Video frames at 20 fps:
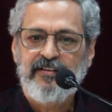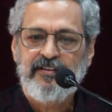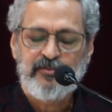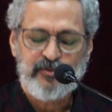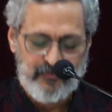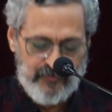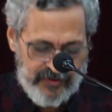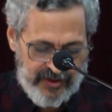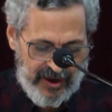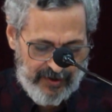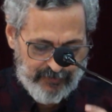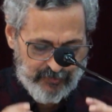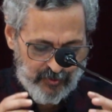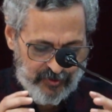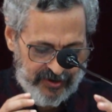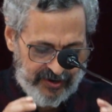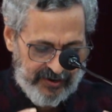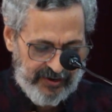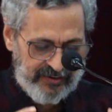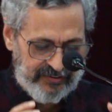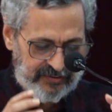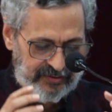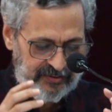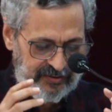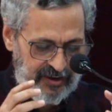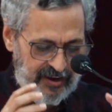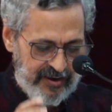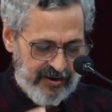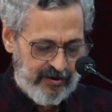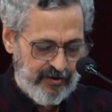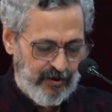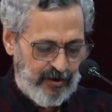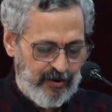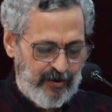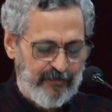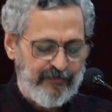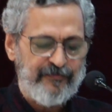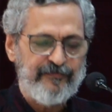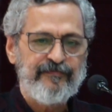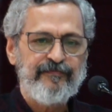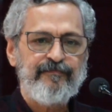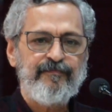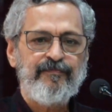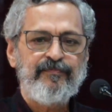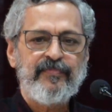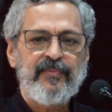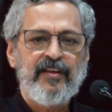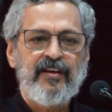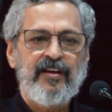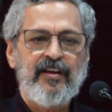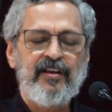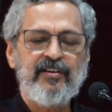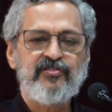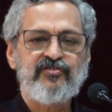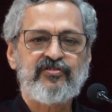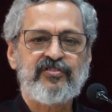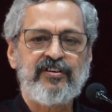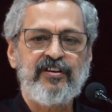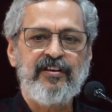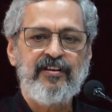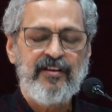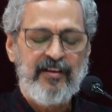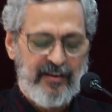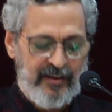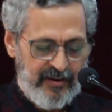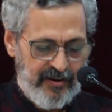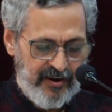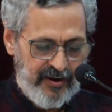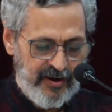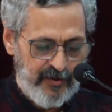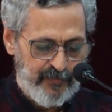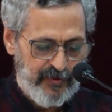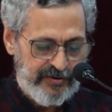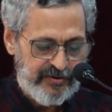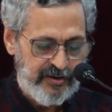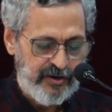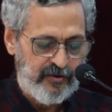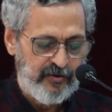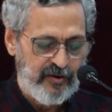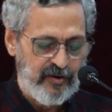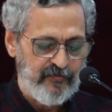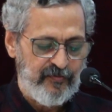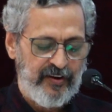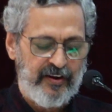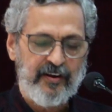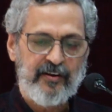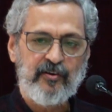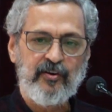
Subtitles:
So we have to really think of history in a particular way.